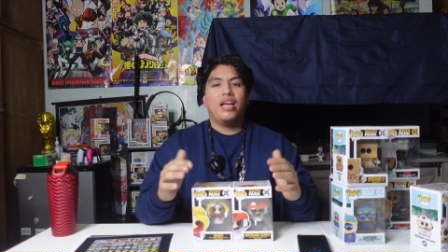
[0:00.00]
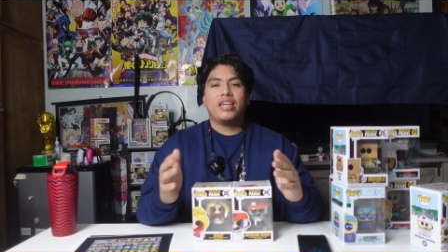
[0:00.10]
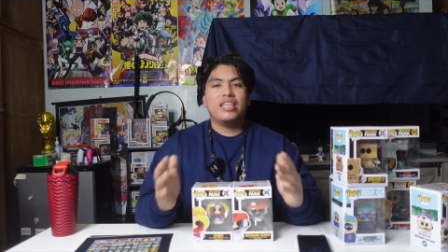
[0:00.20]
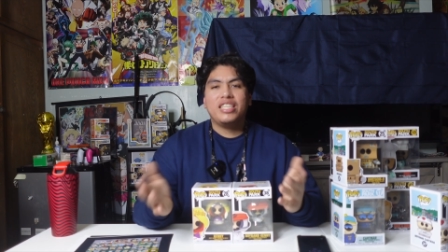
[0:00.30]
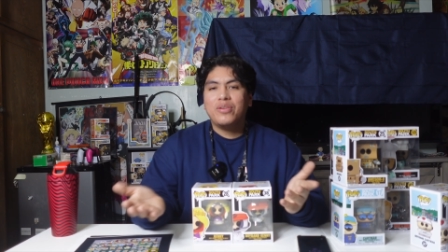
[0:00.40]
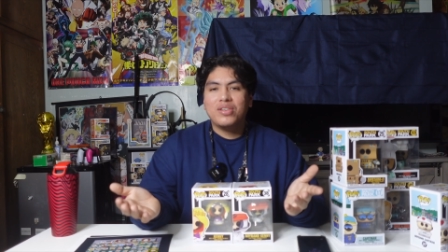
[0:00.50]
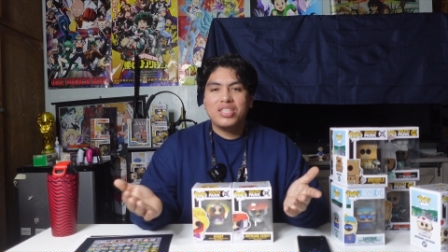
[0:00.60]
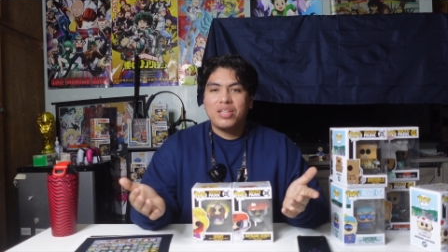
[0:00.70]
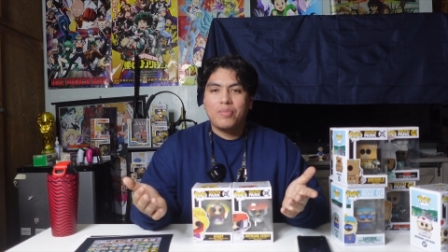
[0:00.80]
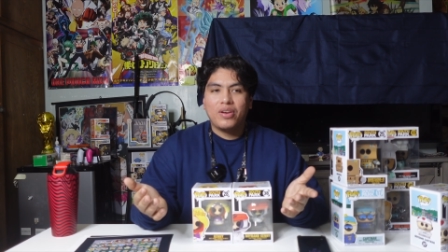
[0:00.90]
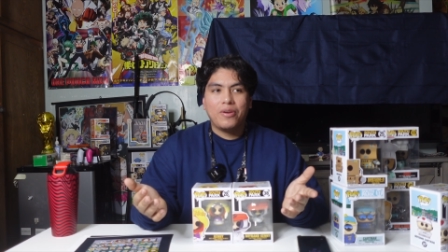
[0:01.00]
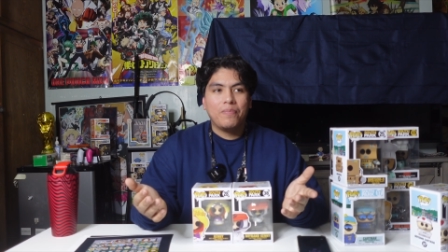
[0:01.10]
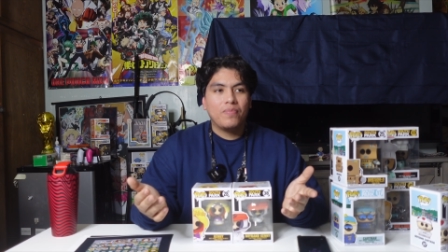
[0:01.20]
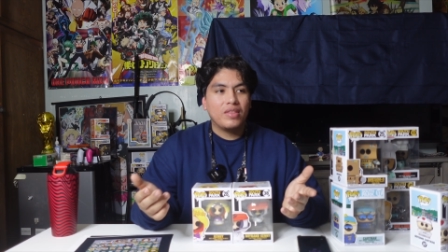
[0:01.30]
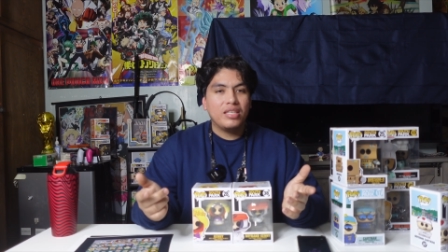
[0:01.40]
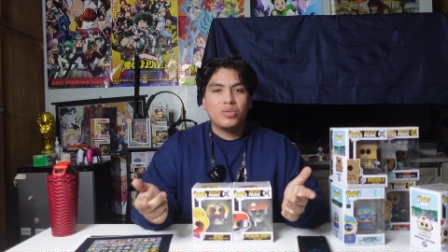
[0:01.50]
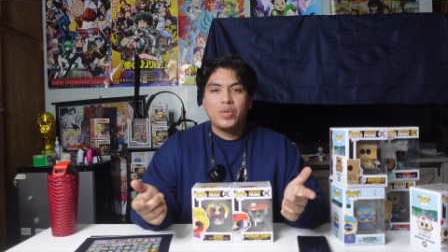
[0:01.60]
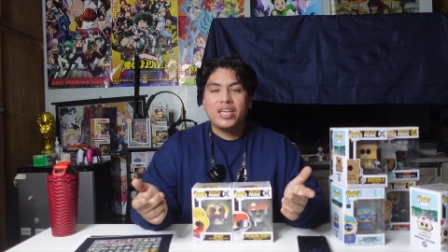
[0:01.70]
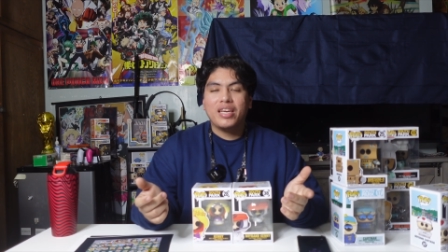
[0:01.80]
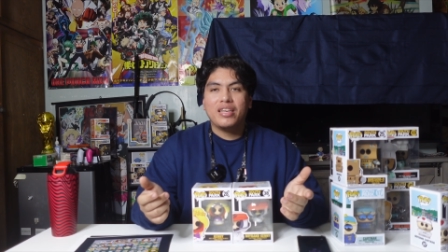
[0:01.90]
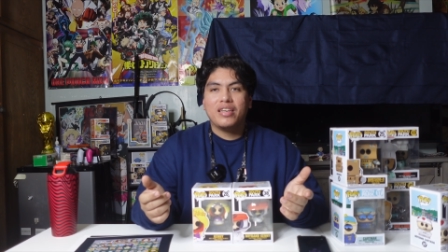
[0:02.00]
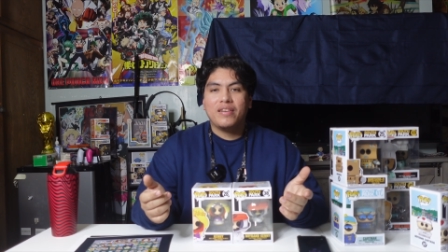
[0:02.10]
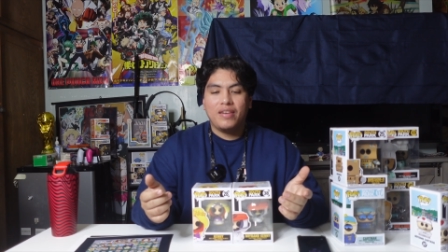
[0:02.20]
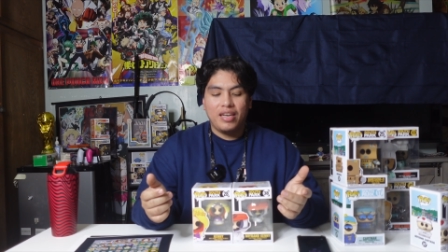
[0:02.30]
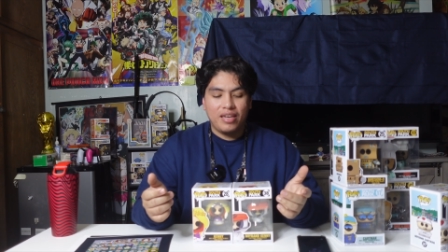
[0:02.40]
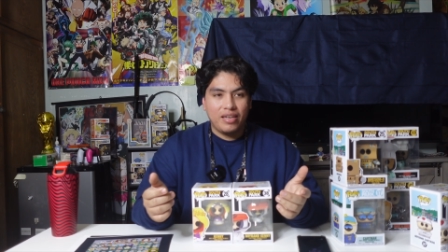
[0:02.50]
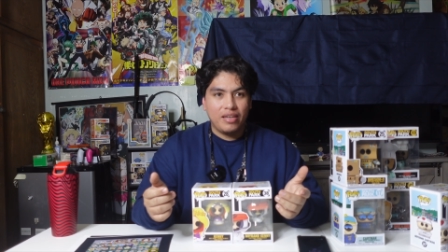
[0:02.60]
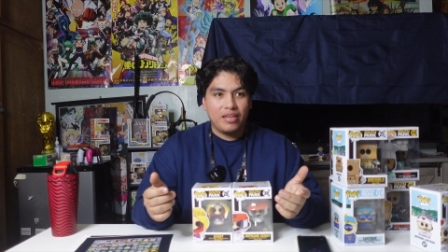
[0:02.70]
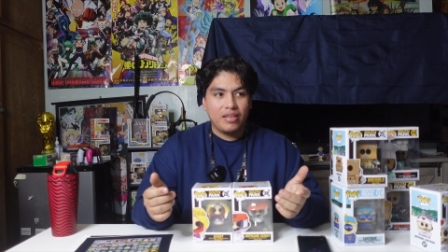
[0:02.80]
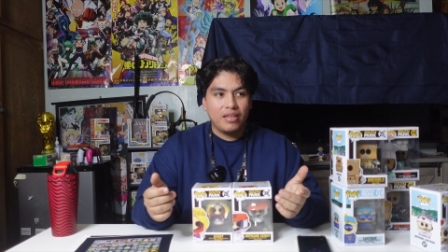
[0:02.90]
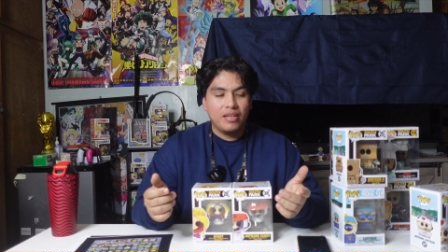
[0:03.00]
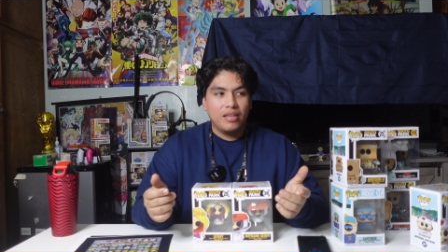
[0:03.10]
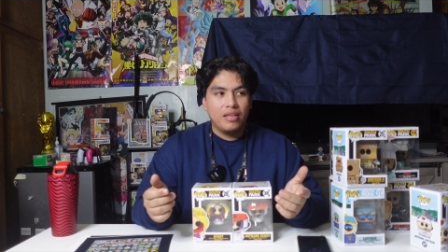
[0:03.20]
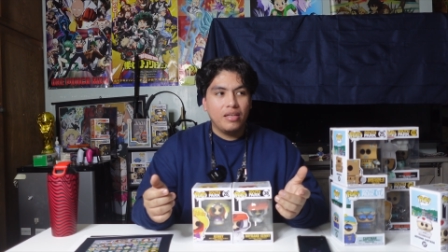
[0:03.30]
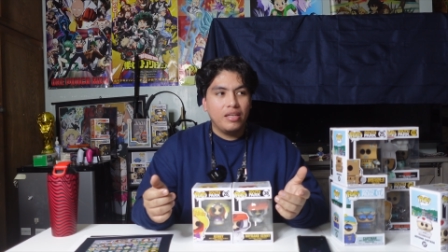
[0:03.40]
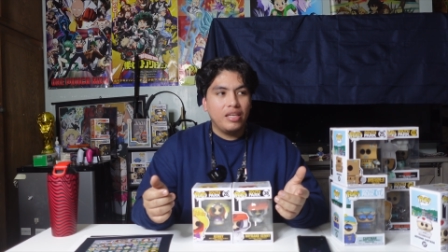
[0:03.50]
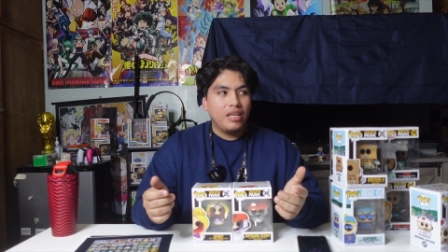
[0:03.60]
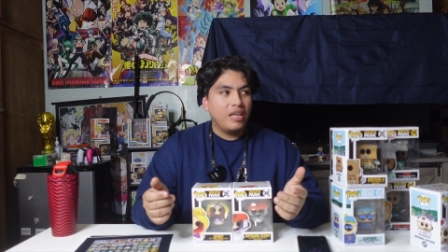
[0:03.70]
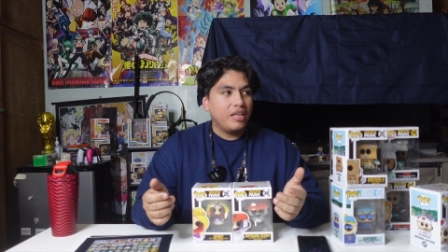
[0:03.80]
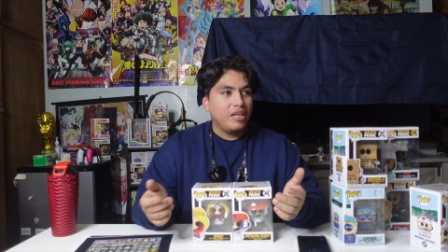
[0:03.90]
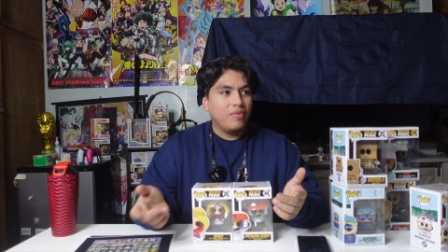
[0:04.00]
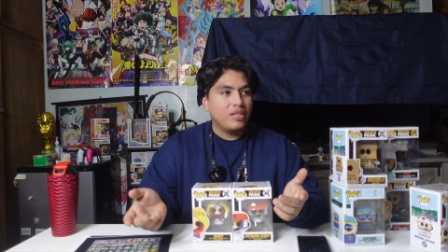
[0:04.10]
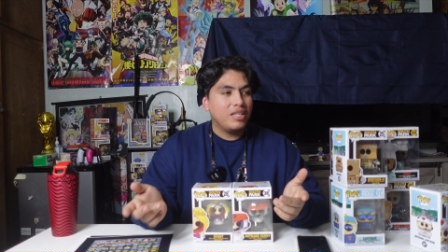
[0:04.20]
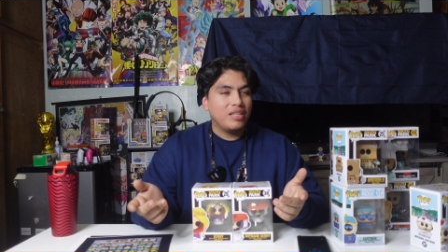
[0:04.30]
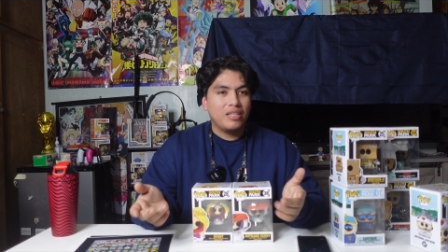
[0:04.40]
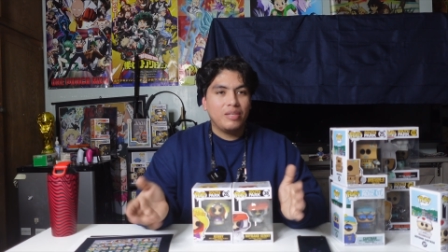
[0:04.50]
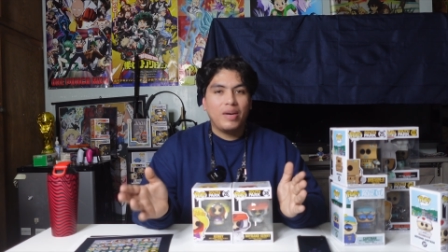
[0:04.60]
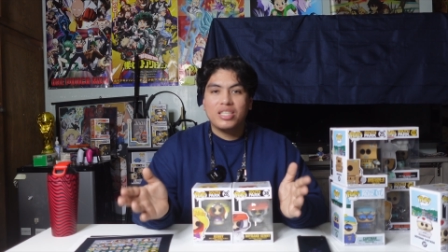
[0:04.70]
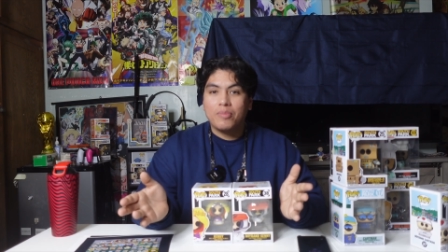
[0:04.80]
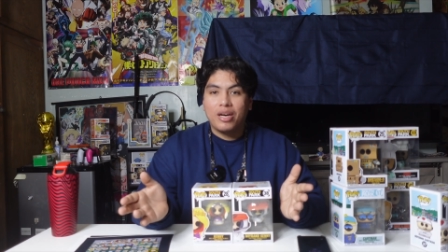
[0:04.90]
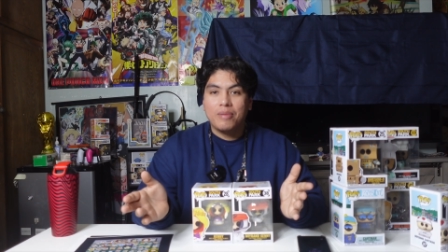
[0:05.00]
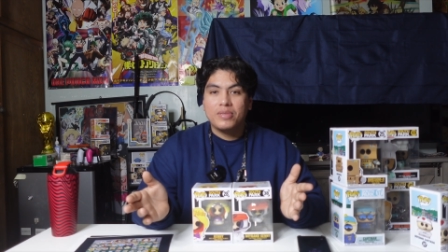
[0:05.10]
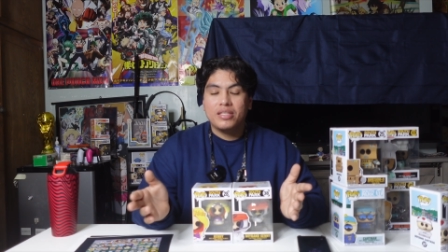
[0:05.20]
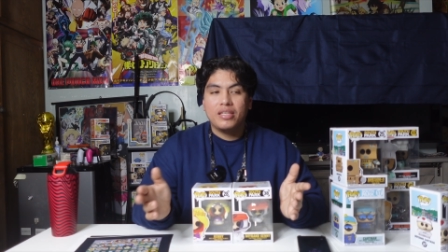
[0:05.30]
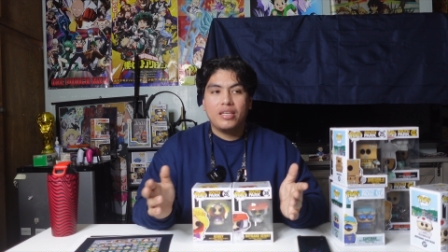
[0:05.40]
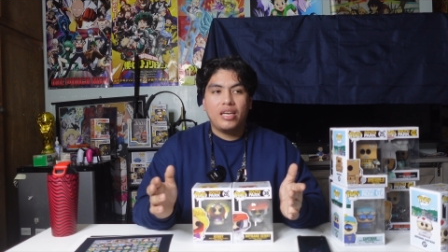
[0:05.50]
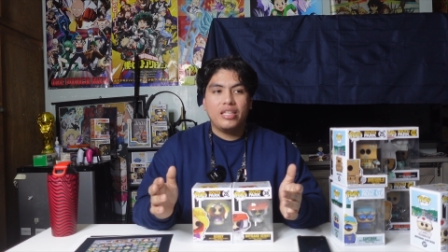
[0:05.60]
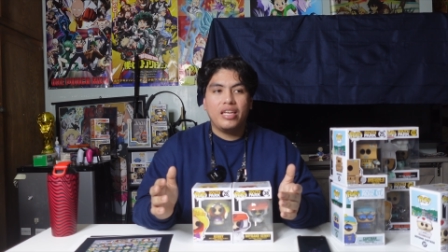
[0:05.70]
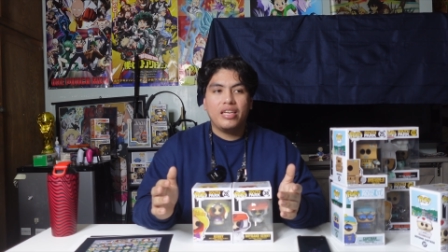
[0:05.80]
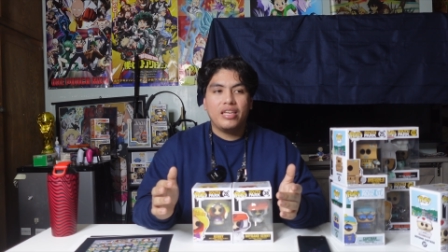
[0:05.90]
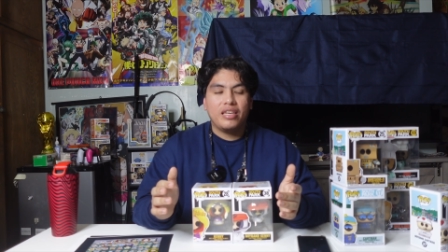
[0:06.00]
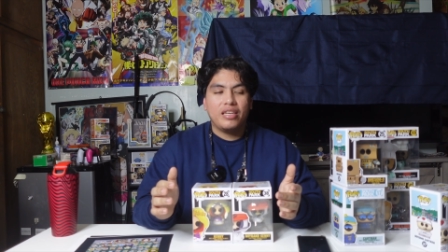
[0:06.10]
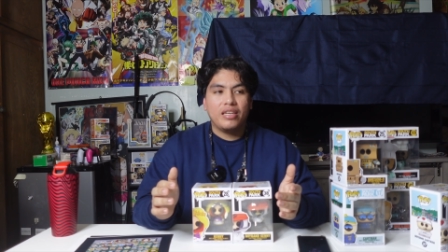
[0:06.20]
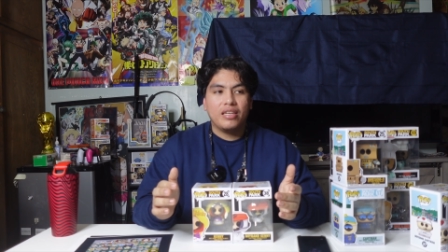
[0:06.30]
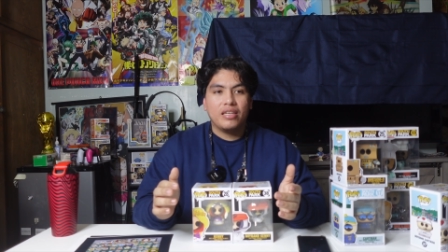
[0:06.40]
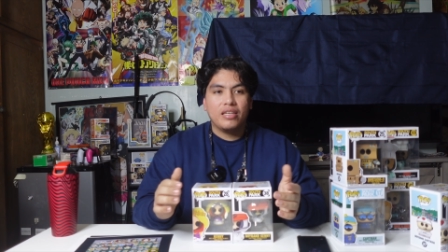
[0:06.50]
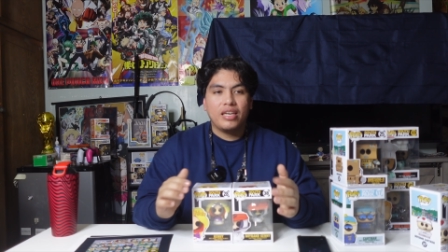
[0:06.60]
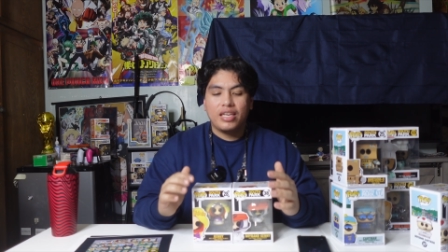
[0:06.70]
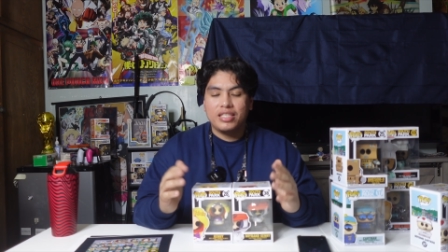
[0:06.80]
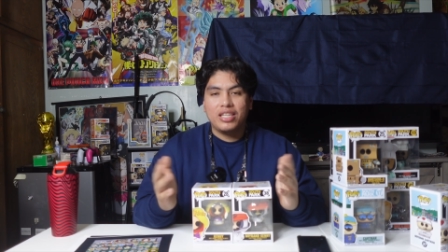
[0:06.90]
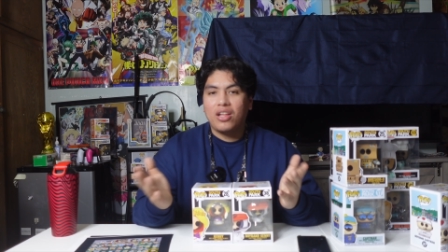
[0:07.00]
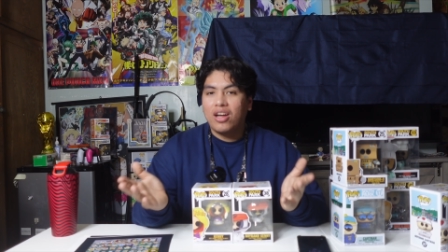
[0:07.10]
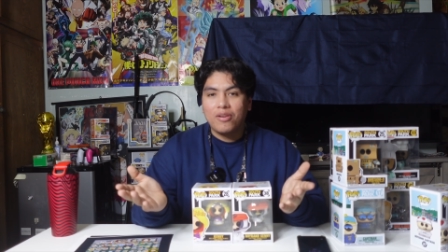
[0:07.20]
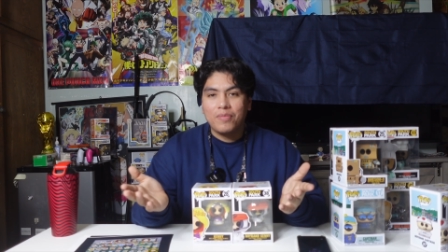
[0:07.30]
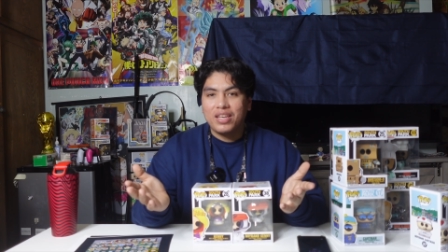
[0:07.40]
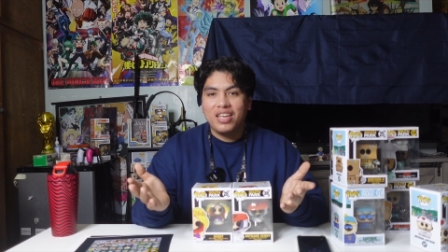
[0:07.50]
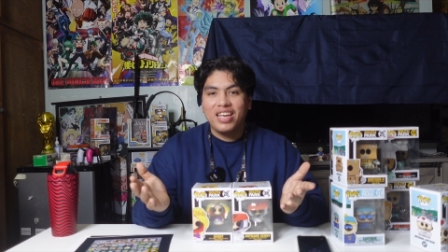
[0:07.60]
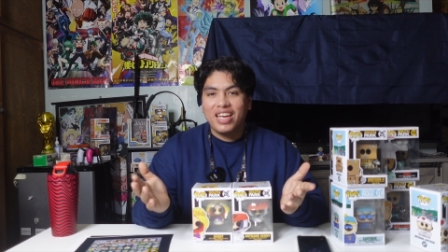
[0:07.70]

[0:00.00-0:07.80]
I guess he went to the mall this weekend. Uh, he went to to buy some pops and then uh, I guess he thought of me.